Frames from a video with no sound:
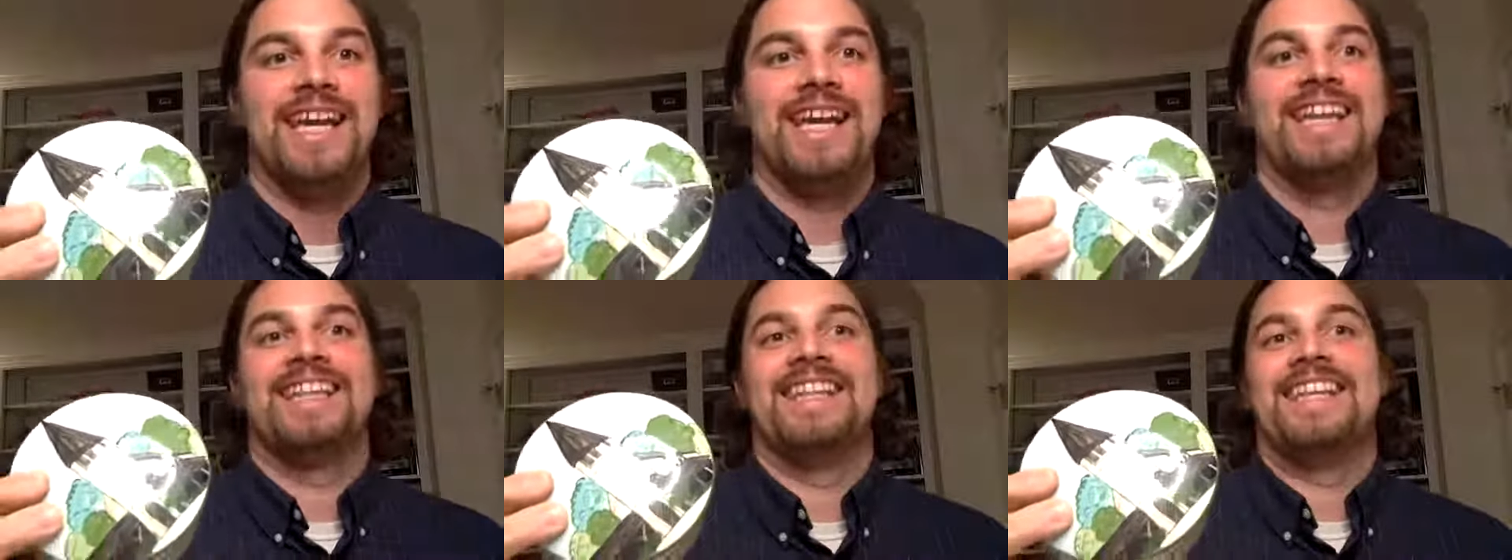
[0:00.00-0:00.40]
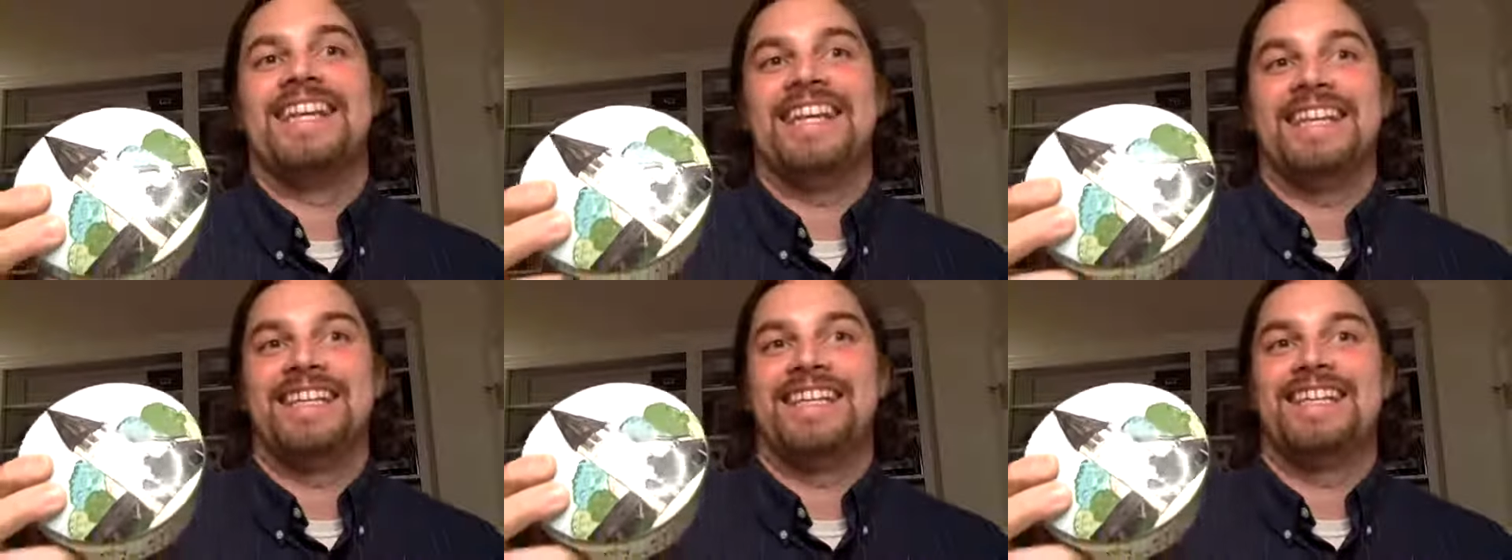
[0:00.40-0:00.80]
and
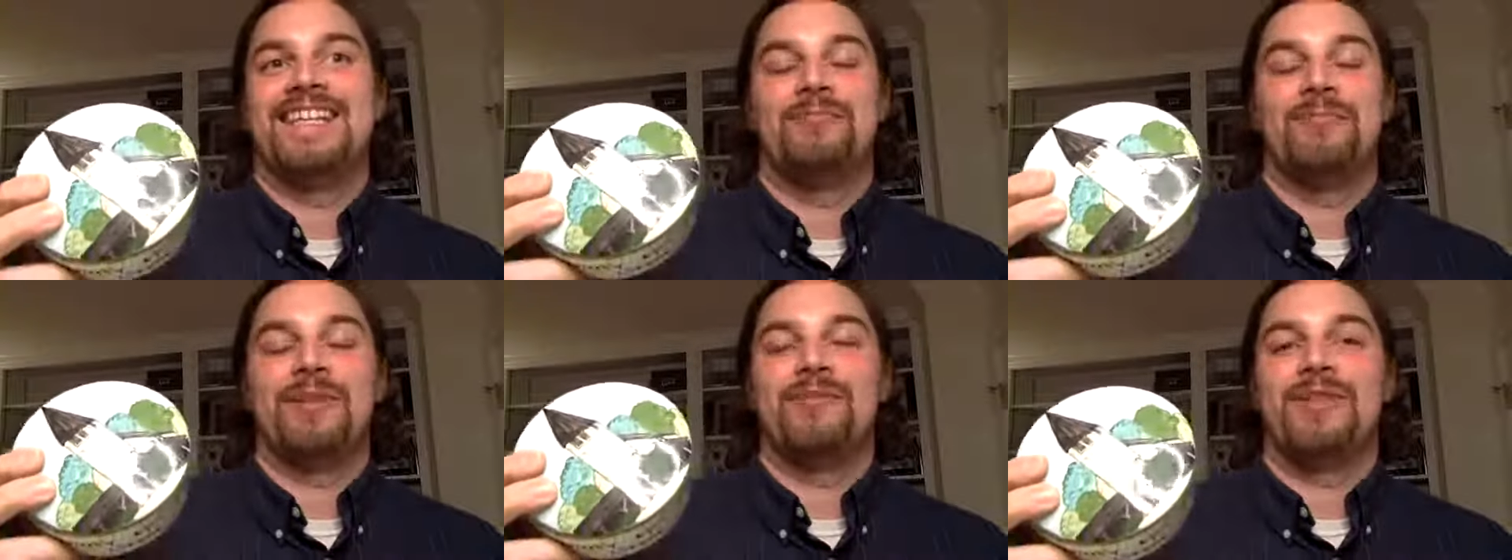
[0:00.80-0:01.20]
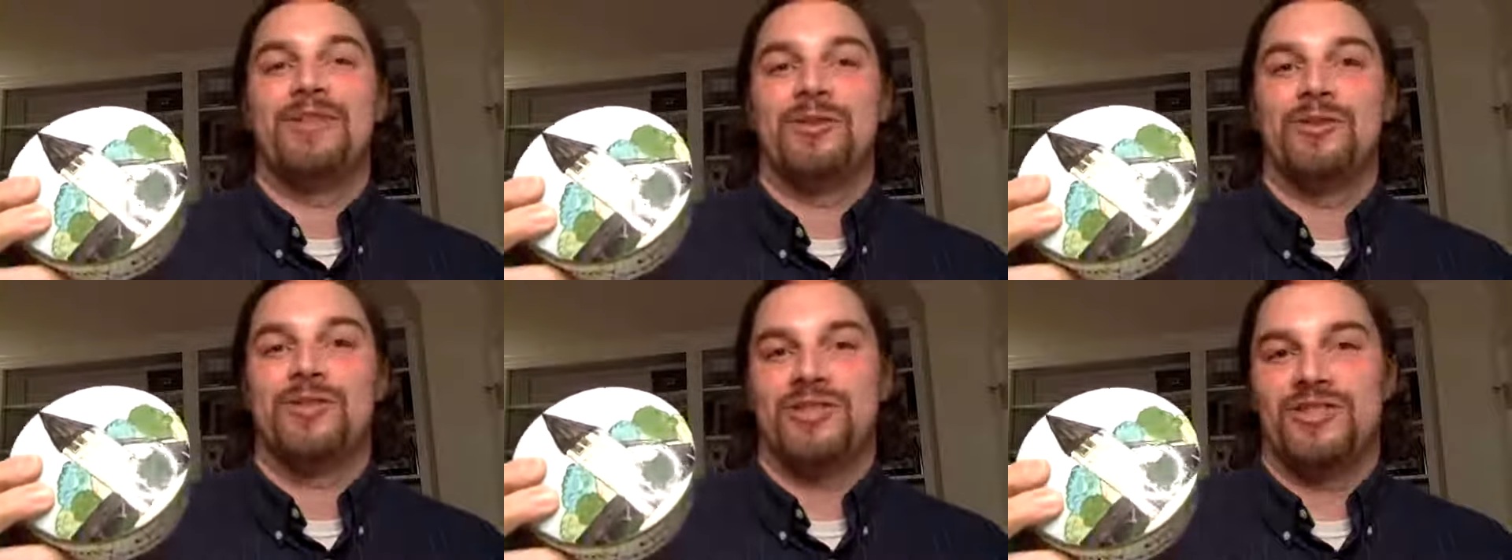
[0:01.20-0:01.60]
then they made me the
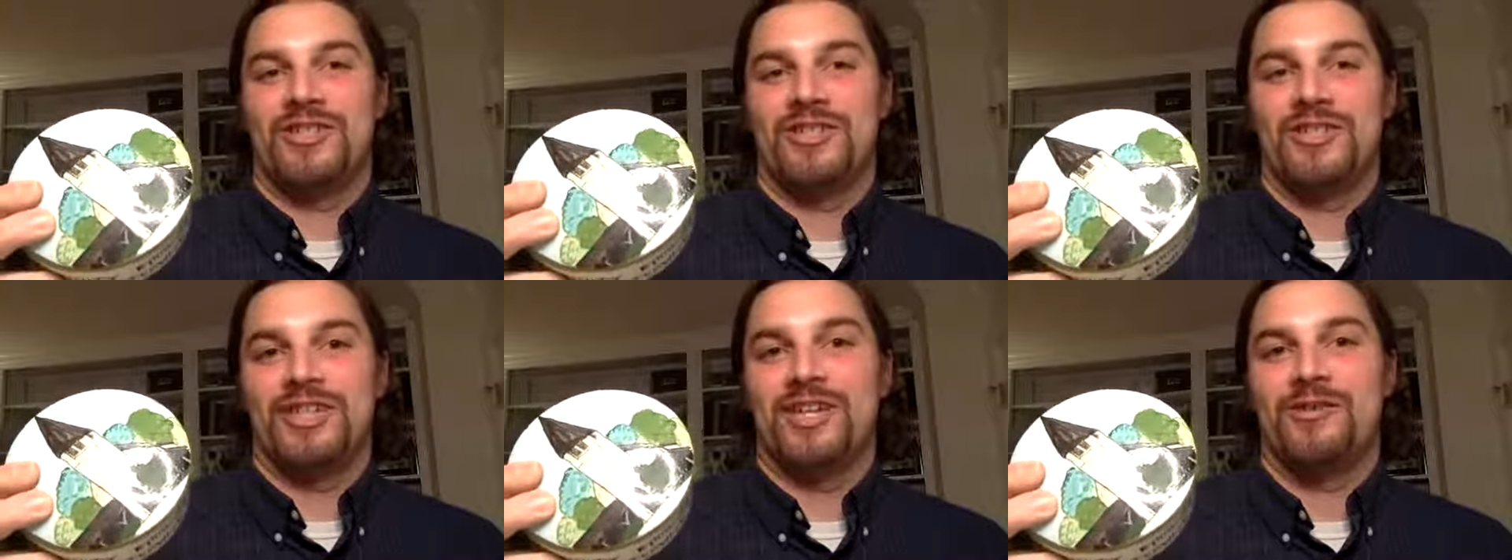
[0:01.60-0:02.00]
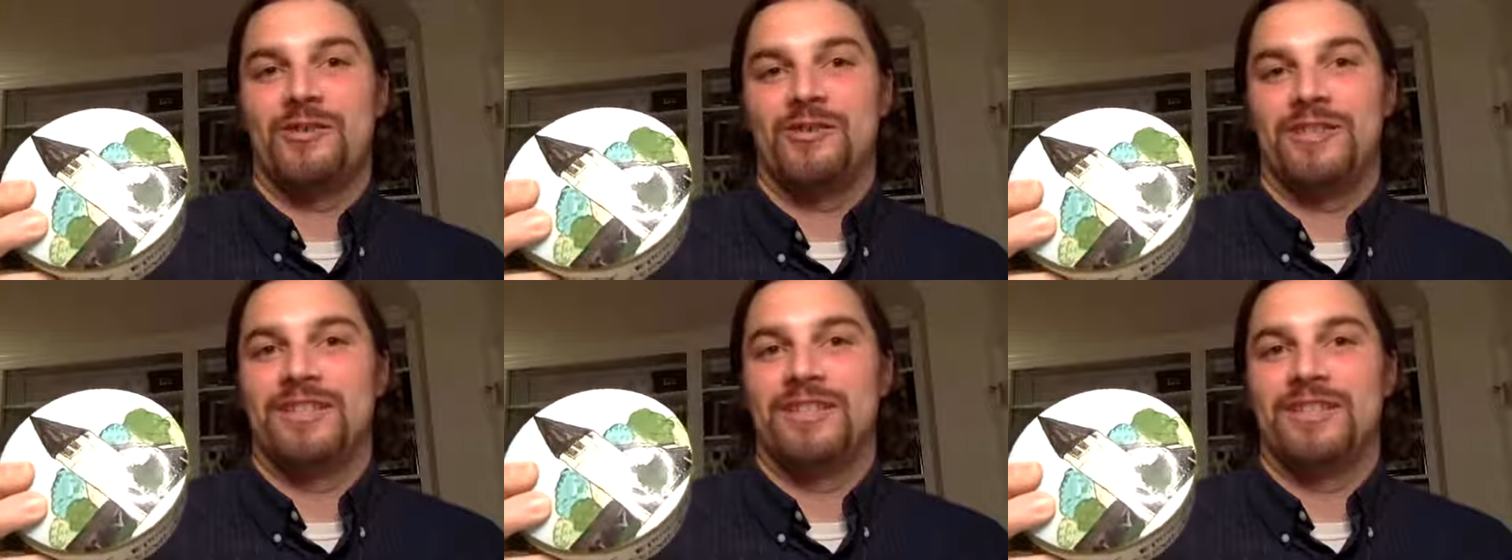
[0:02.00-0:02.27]
Christian educator of